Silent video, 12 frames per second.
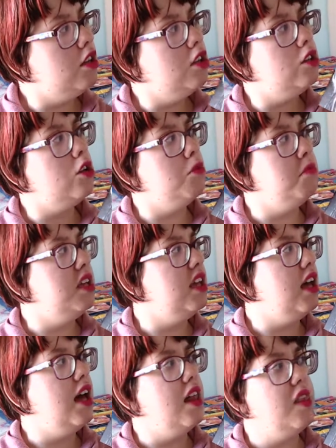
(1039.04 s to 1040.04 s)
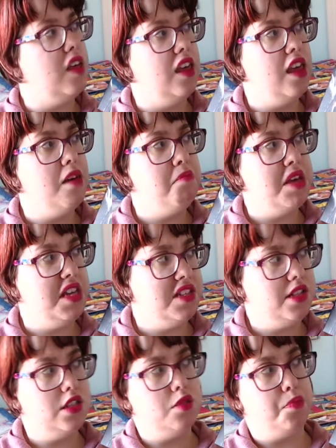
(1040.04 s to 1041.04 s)
Tommy
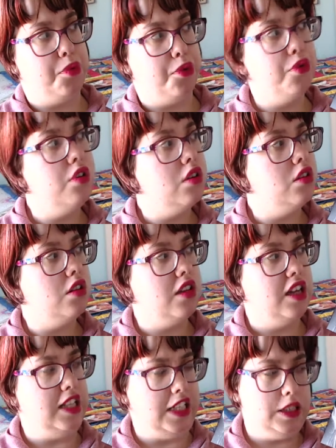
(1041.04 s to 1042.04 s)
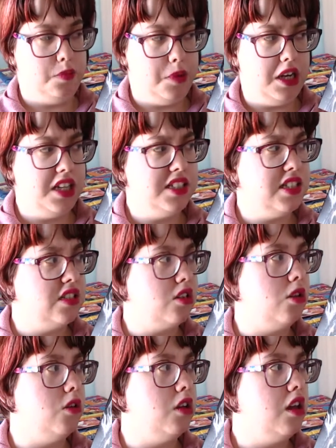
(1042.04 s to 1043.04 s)
Adeyemi's book. In Spanish it's
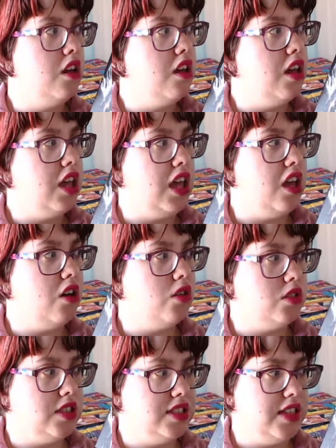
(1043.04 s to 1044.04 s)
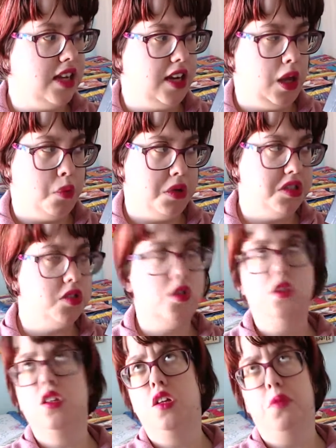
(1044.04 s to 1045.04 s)
called Hijos de Sangre y Hueso,
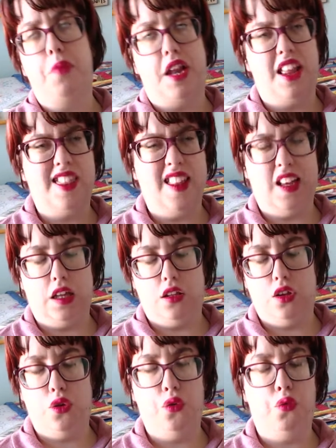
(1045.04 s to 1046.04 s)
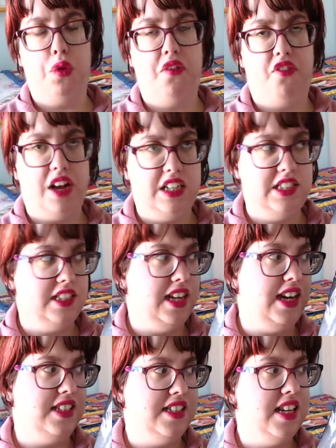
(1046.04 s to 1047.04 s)
but I think you will find it
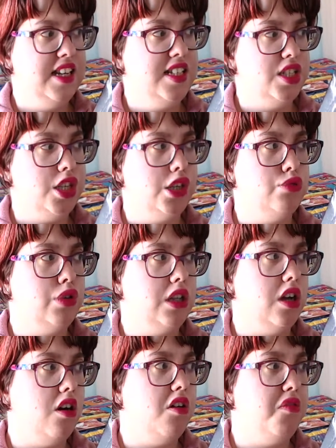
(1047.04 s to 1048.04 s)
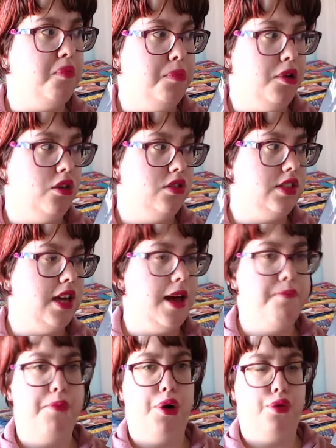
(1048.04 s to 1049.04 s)
as Children of Blood
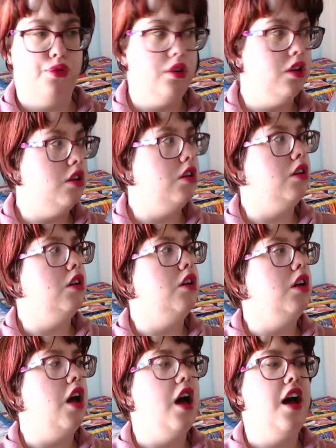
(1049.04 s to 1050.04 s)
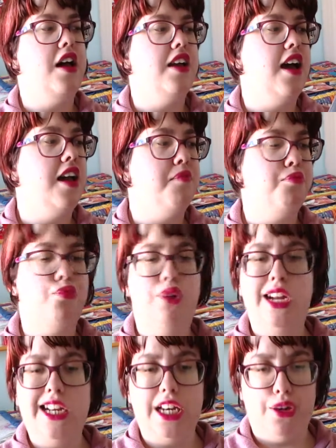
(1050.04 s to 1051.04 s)
and Bone. And I'm
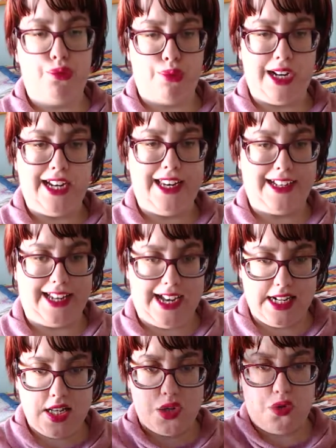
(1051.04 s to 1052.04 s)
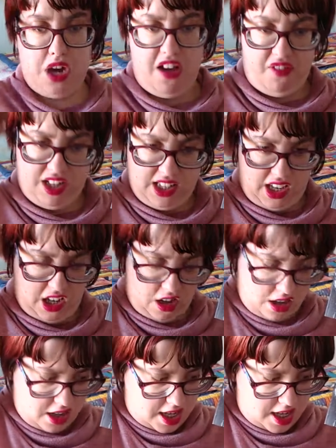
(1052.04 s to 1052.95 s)
really, really glad to have it here.